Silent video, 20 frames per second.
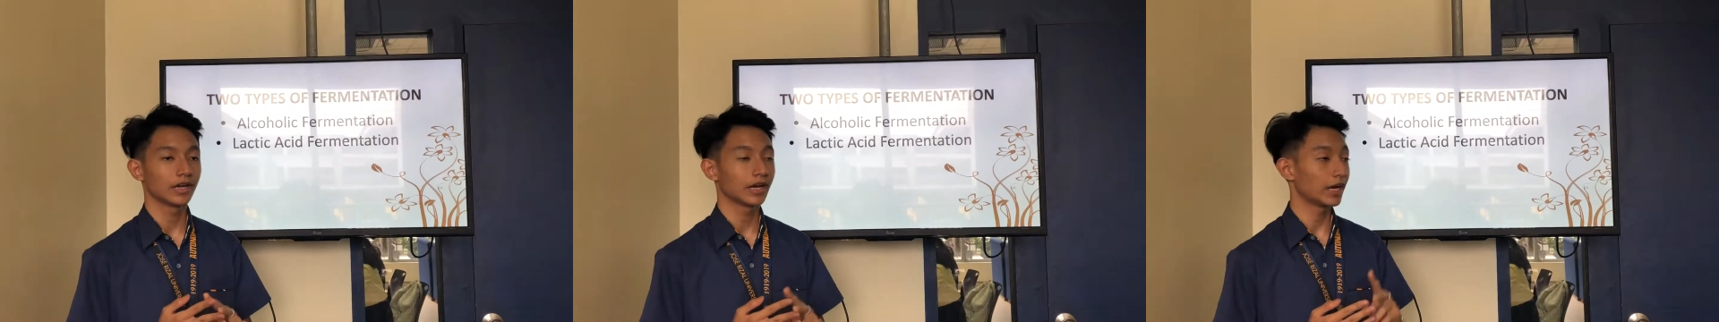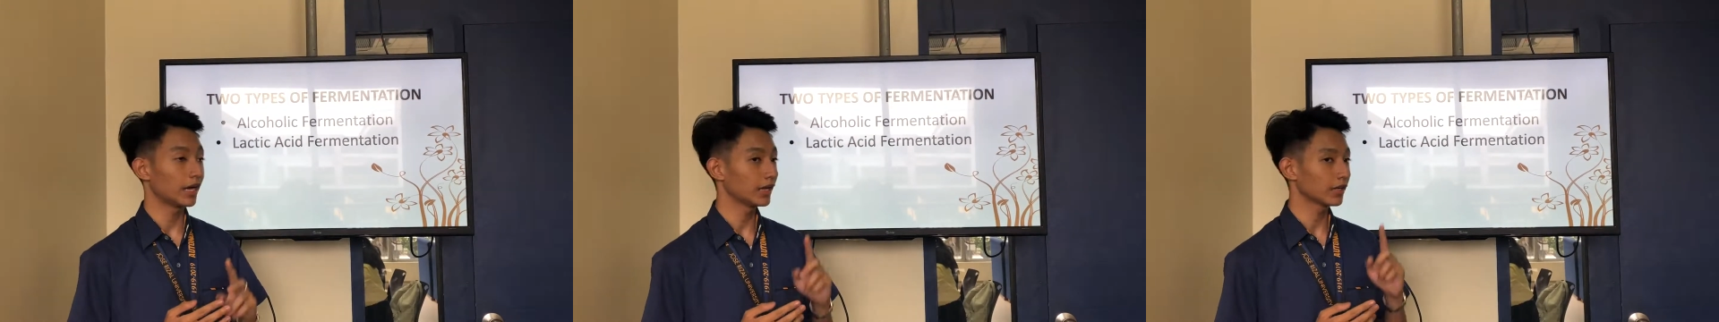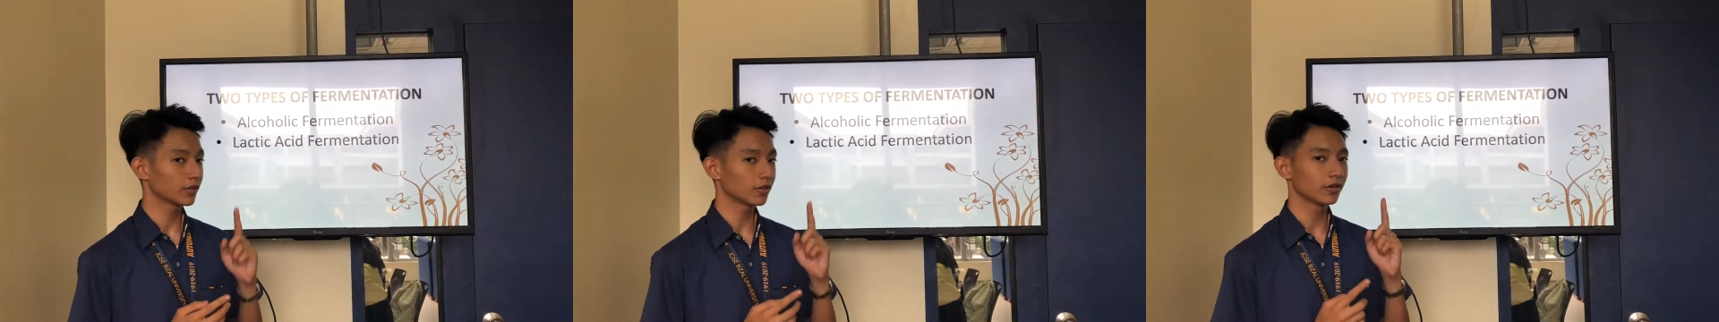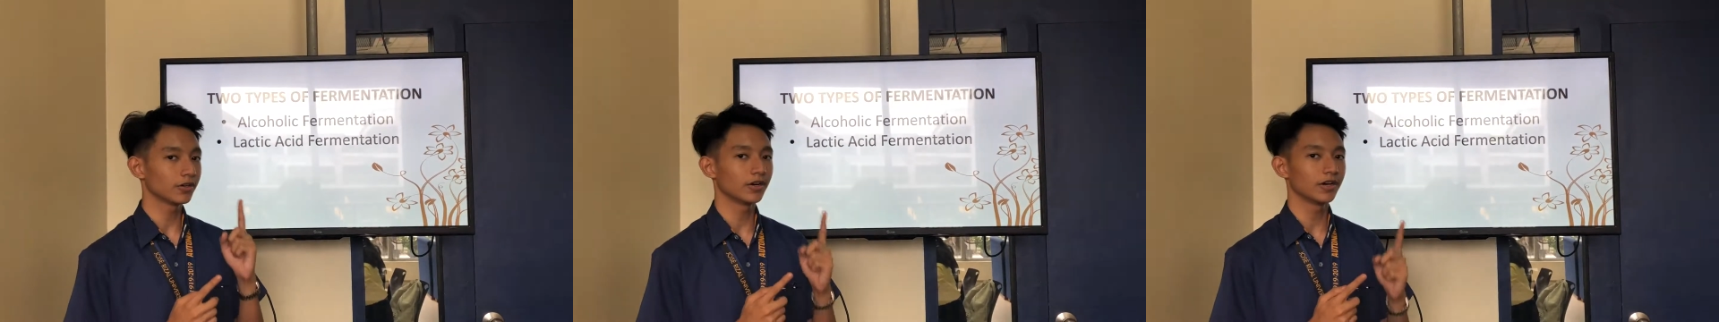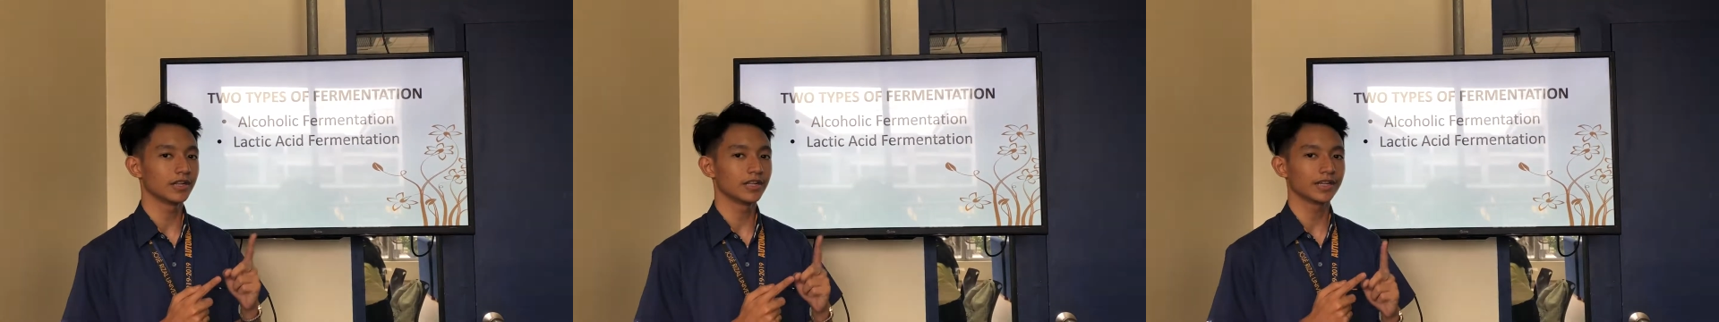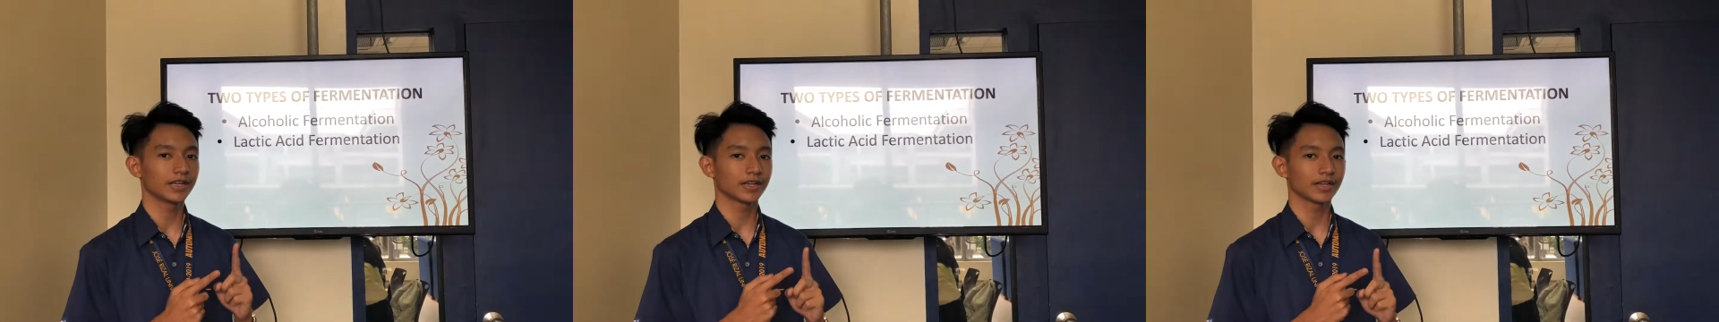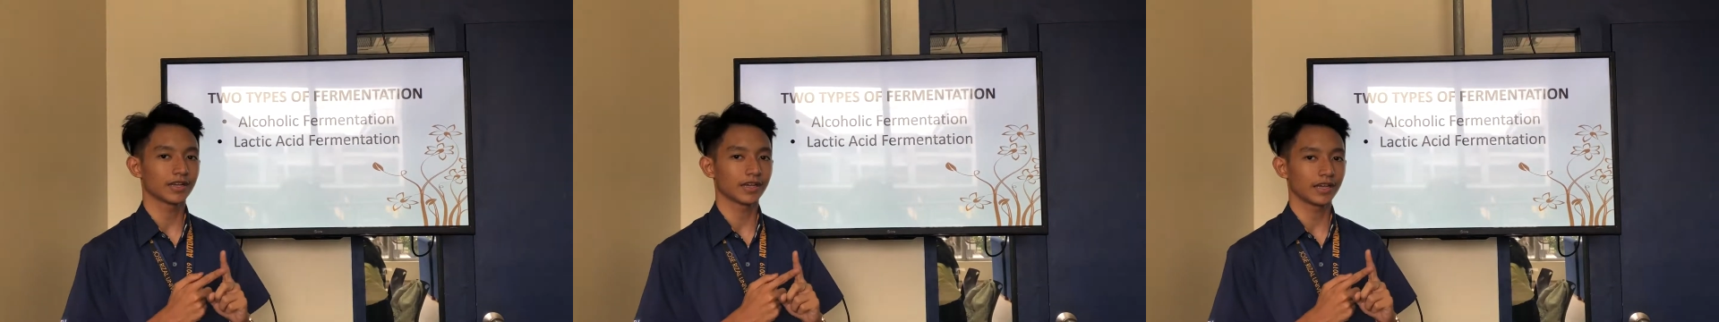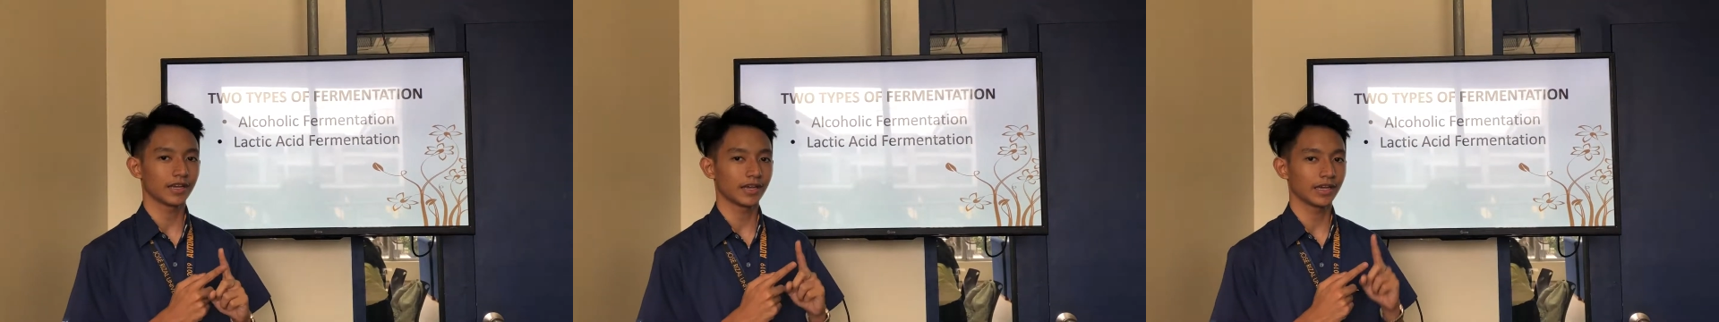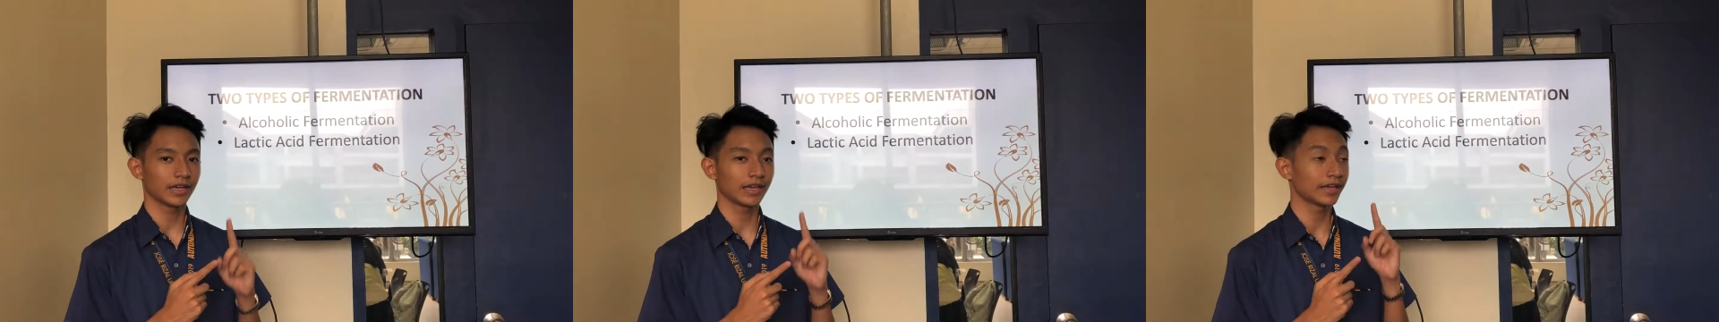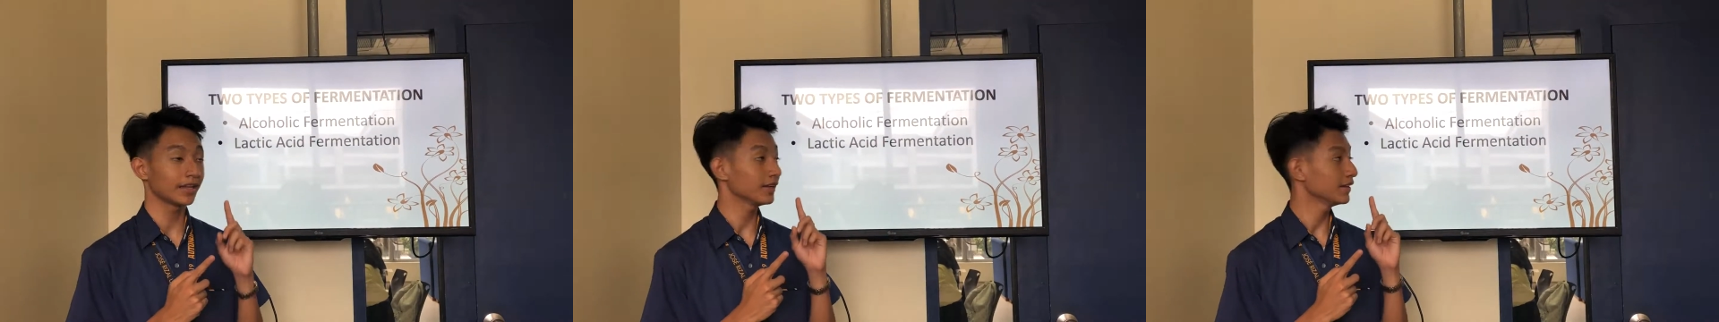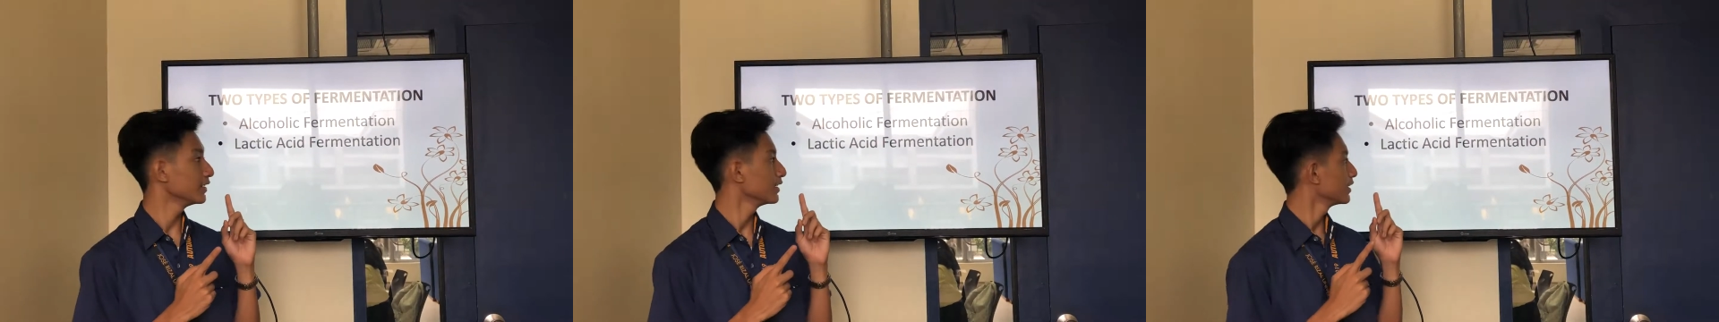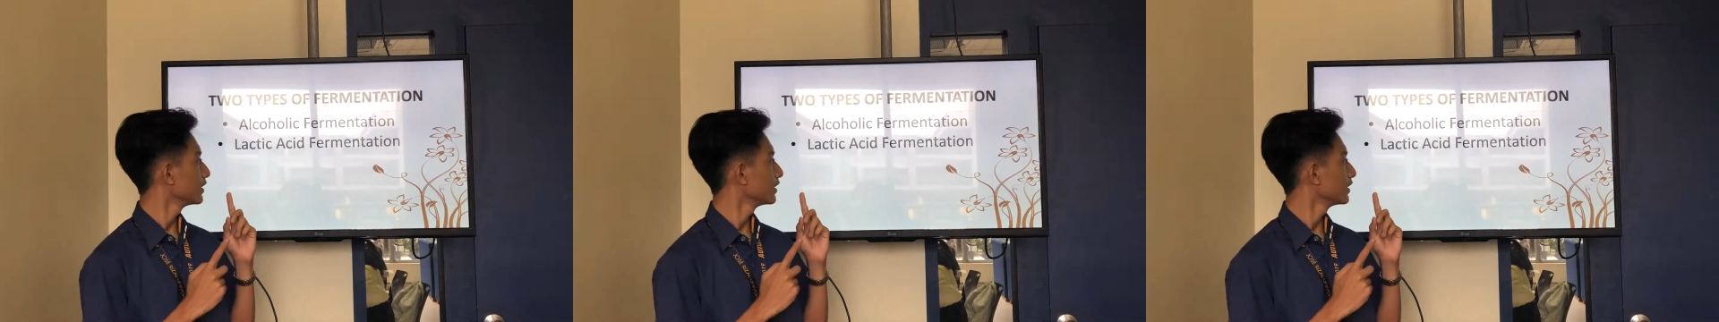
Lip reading: alcoholic and